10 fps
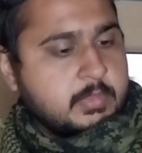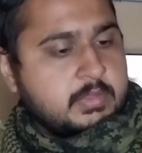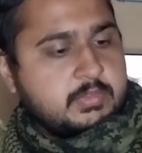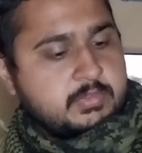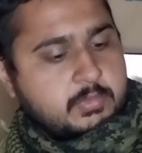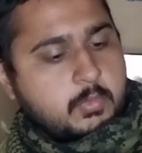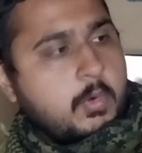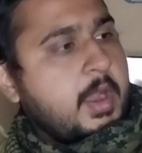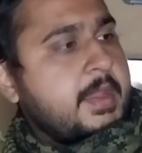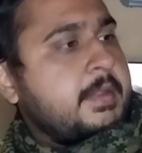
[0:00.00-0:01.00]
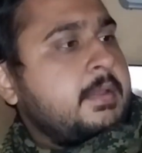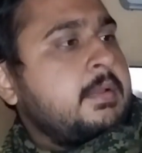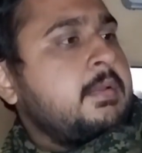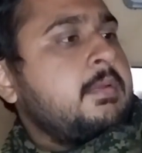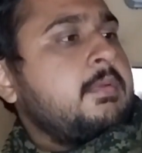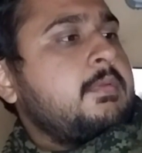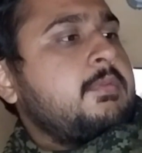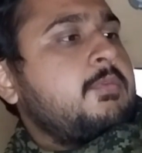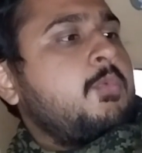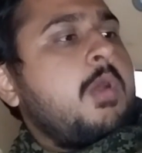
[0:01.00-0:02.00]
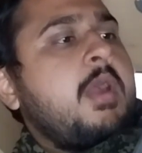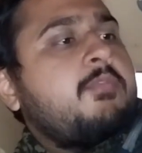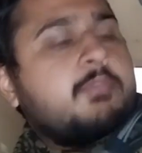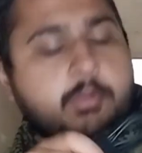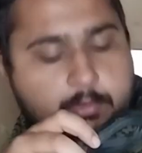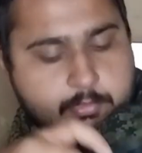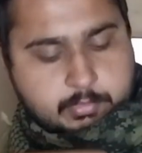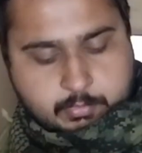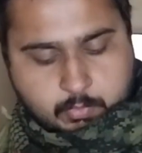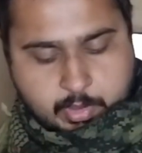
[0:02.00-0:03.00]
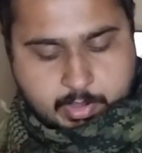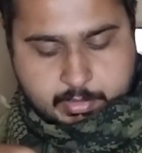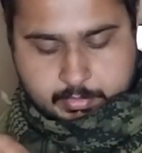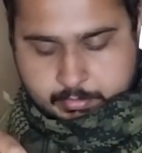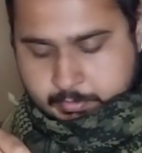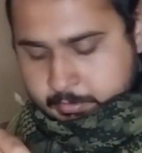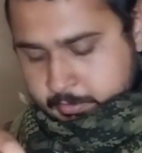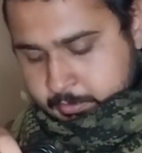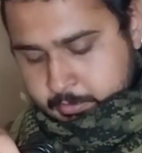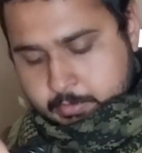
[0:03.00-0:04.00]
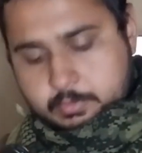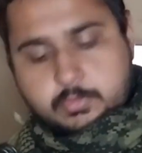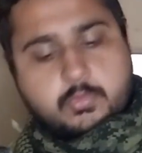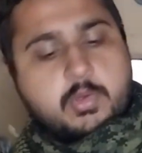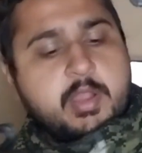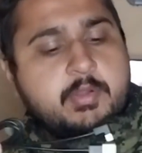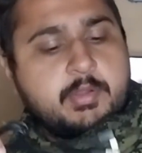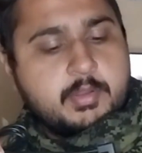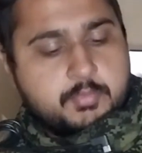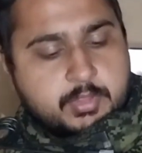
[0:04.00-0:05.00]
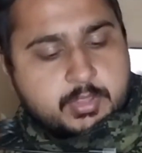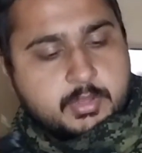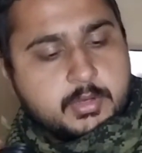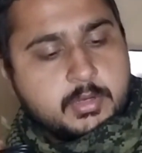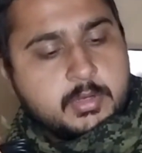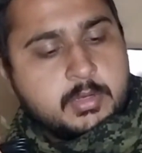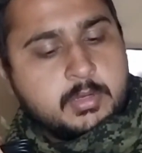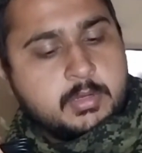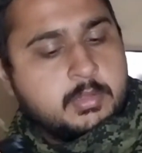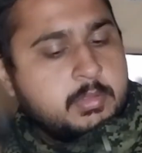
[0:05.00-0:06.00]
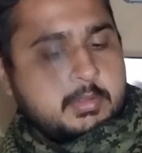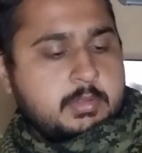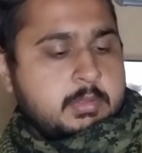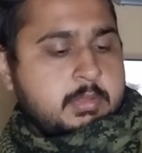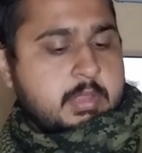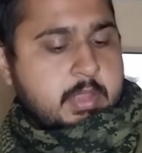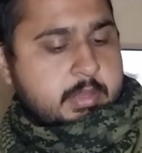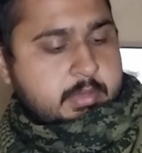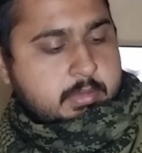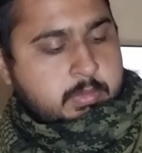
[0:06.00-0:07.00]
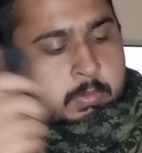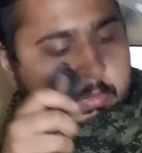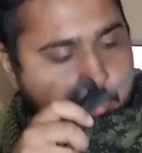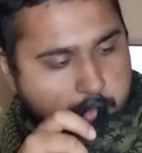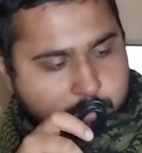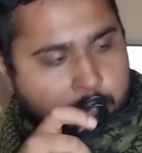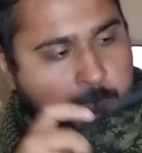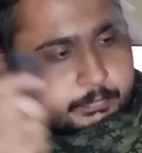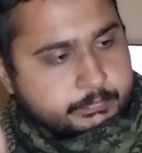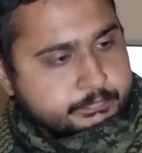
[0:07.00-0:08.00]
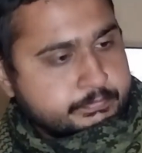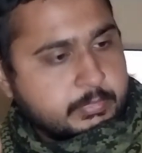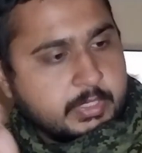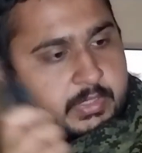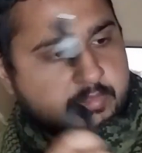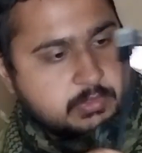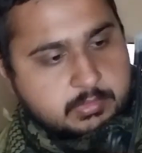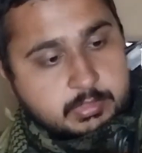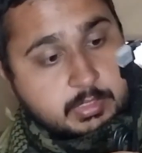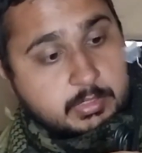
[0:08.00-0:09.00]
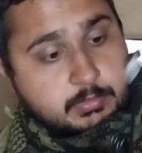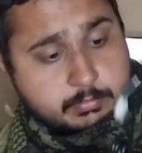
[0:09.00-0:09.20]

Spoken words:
This is the wired. You wire for the wire. Wire it up here and place it there.